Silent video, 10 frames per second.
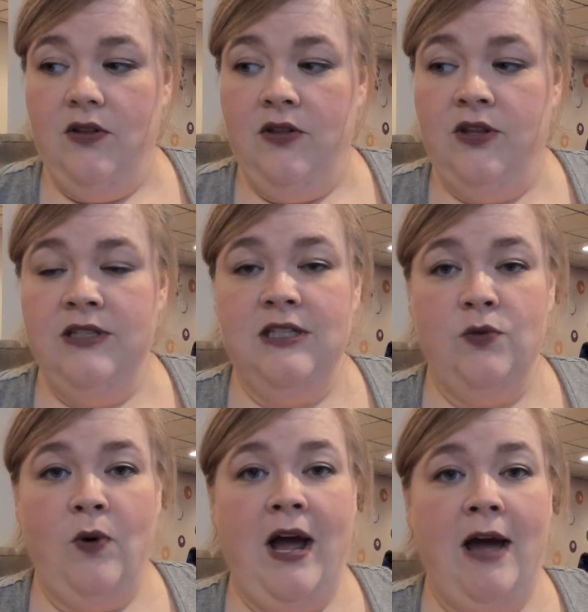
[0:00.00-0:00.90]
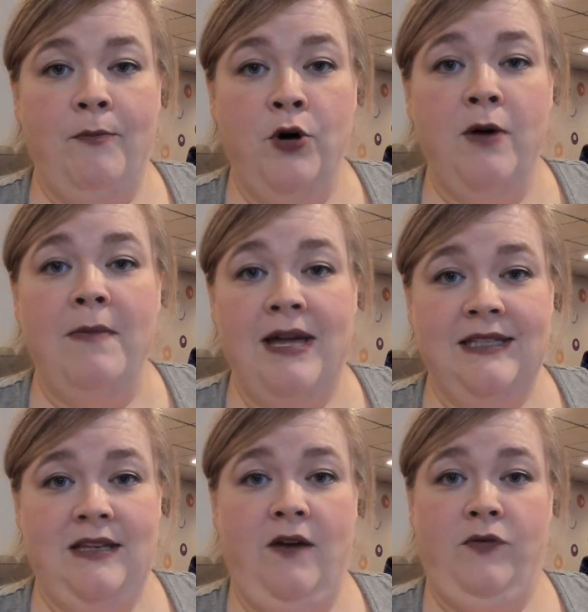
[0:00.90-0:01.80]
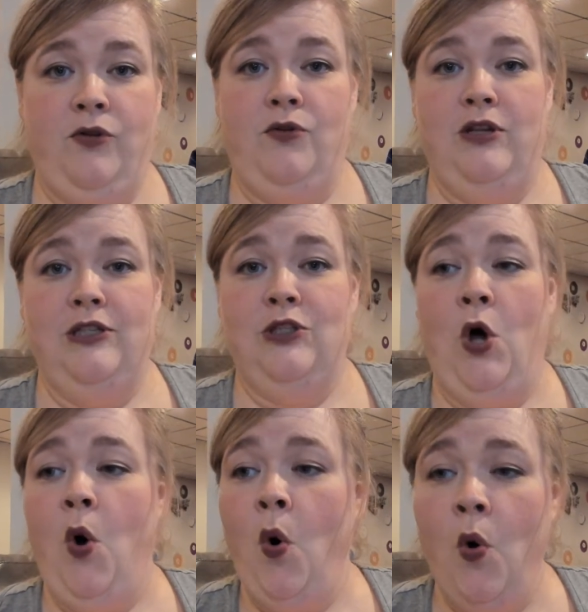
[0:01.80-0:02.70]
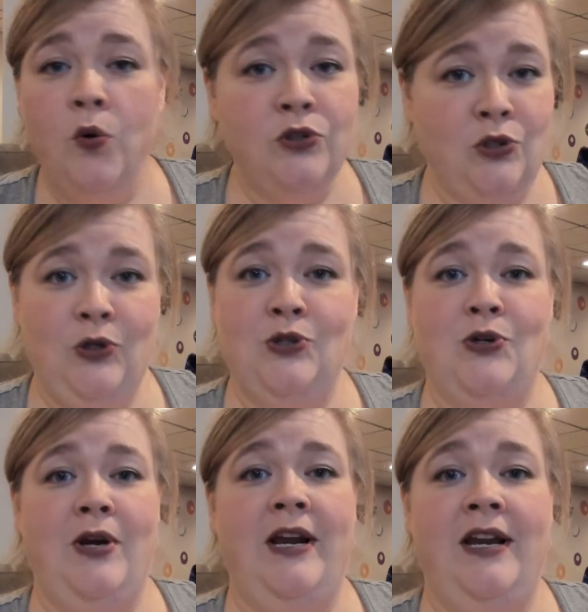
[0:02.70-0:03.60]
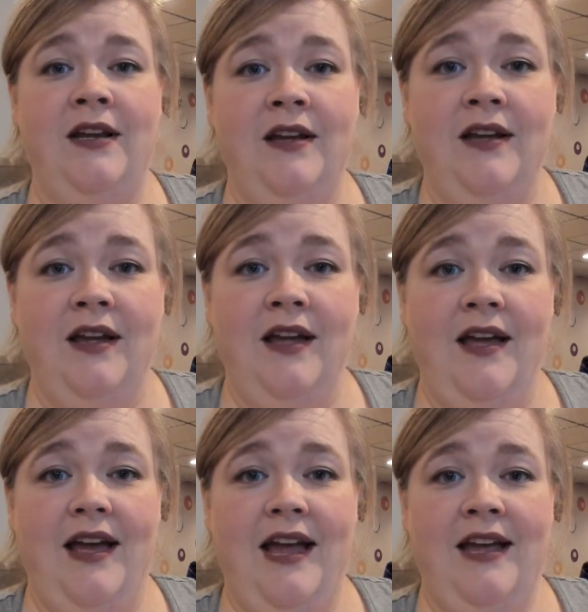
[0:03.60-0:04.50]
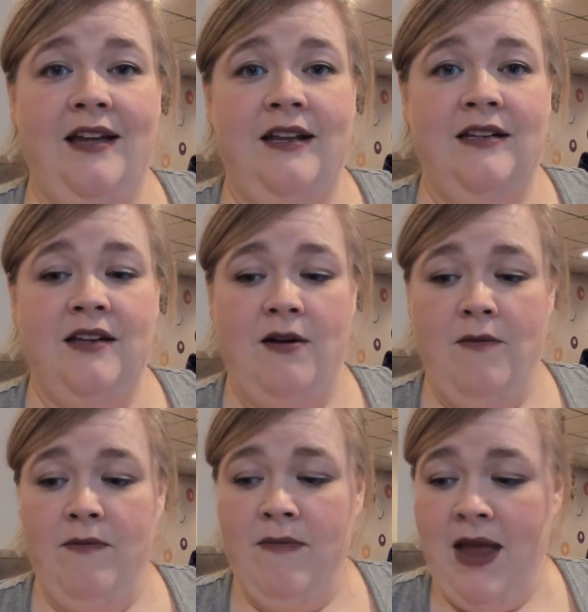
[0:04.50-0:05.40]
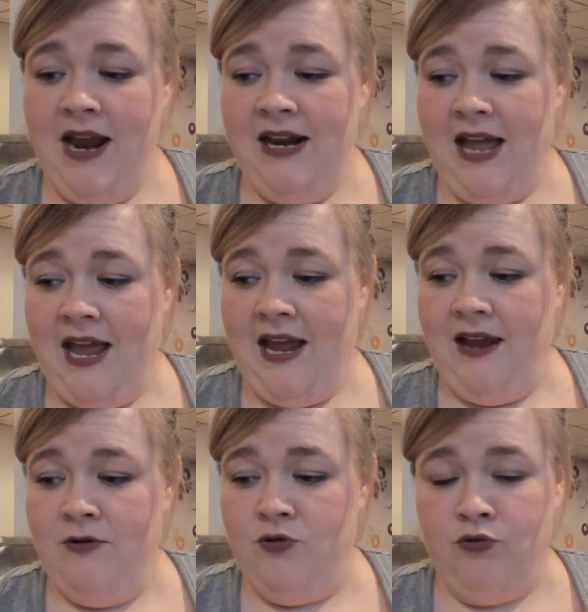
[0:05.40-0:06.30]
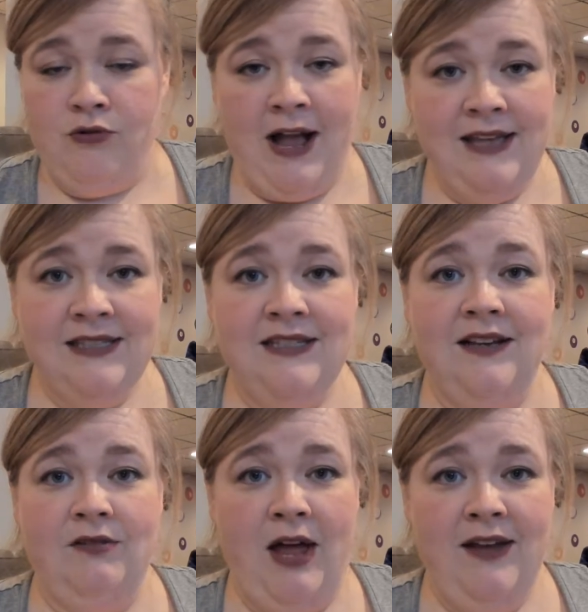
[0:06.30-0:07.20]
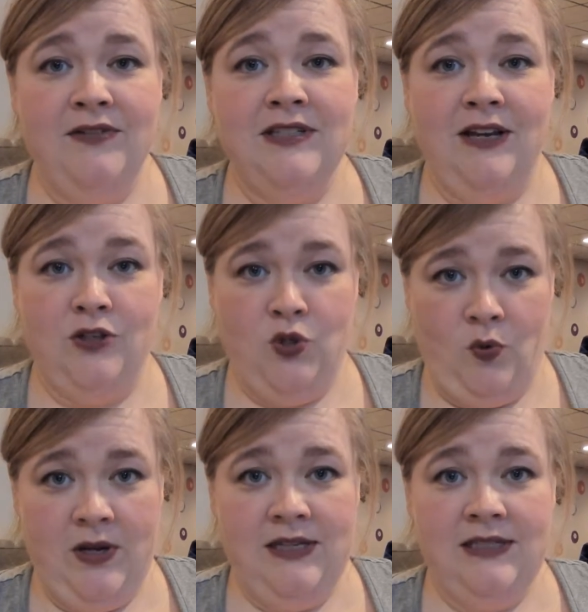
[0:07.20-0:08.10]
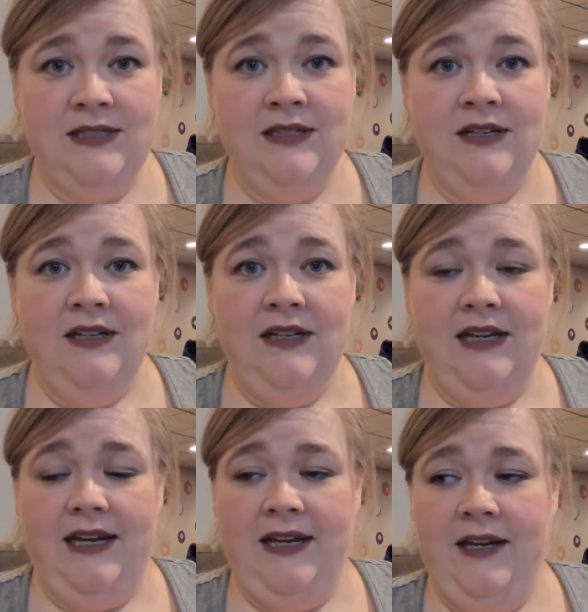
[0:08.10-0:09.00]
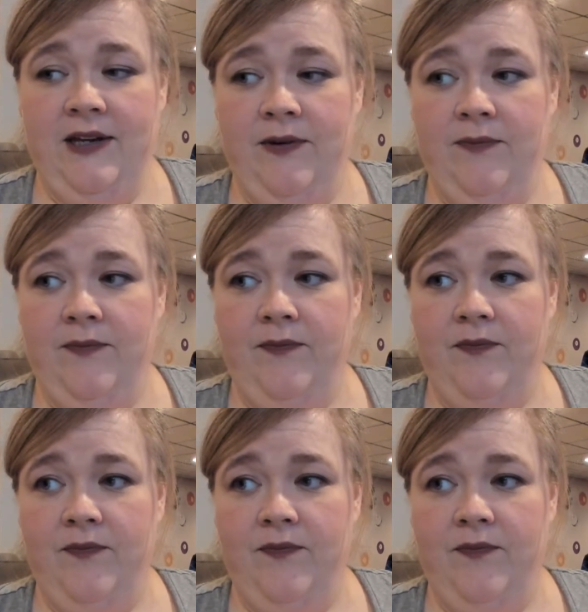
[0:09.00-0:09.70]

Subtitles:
this is why I put myself through this whole surgery and made a drastic lifestyle choice. And